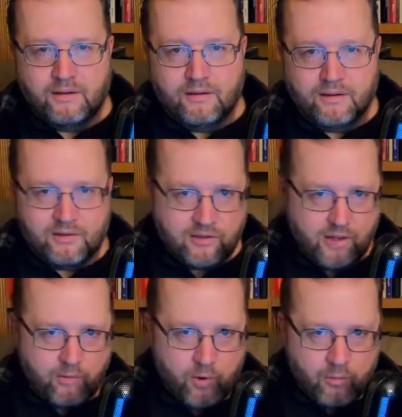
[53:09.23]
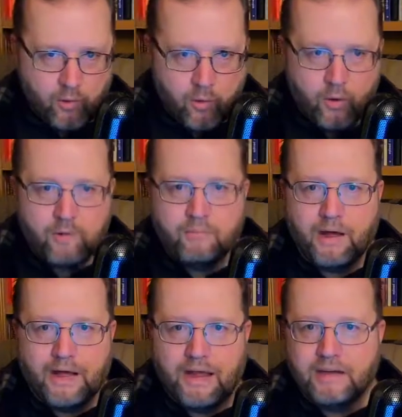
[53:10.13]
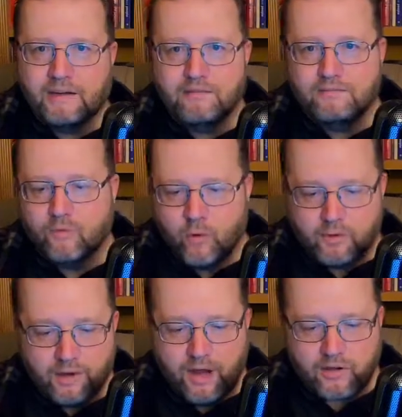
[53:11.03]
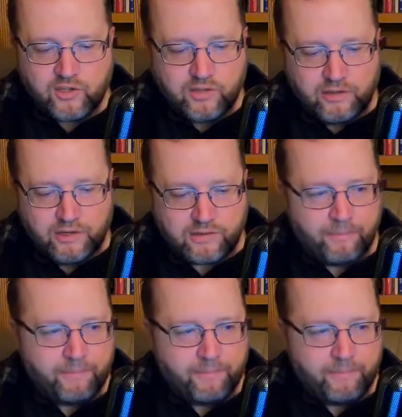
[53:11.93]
So they were abhorred by Orthodox Judaism.